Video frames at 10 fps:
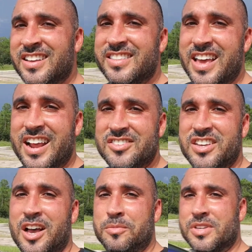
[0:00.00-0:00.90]
that
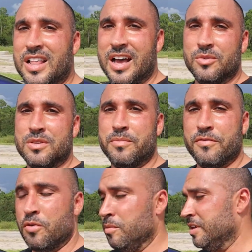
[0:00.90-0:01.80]
actually helps a lot with the
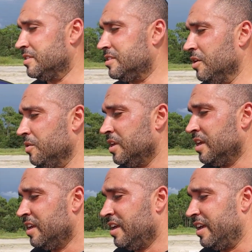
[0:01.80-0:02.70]
performance. So,
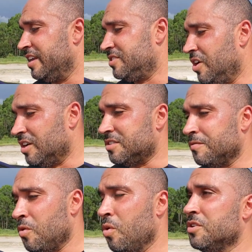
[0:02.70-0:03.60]
an exhaust,
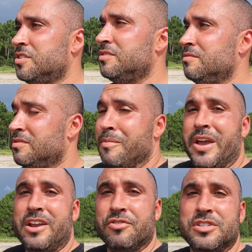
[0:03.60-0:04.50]
of course, the
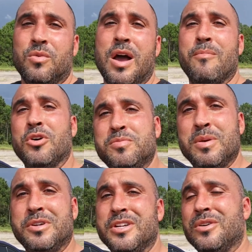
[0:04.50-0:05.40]
main reason why most
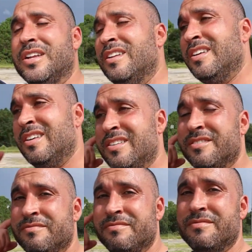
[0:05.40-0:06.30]
people do it,
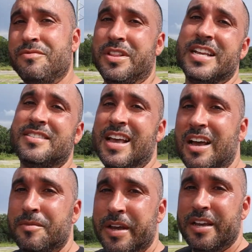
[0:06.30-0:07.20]
for that
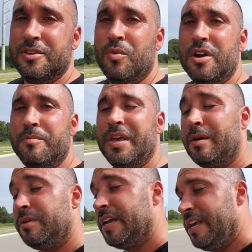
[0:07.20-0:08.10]
sound, man. You want to be
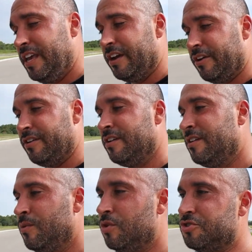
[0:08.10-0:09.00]
able to hear
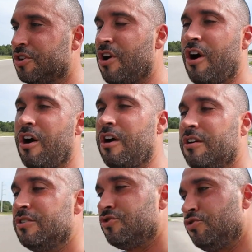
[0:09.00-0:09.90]
what your
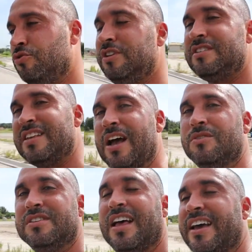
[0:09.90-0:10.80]
car truly
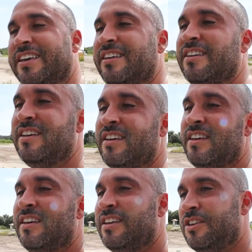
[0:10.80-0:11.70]
sounds like.
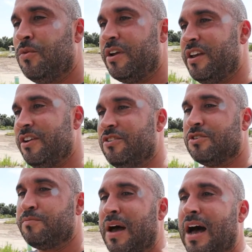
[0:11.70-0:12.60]
You want to hear
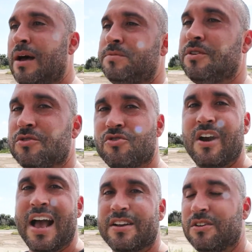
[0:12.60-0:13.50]
those pops, those
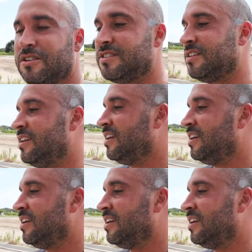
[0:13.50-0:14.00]
crackles.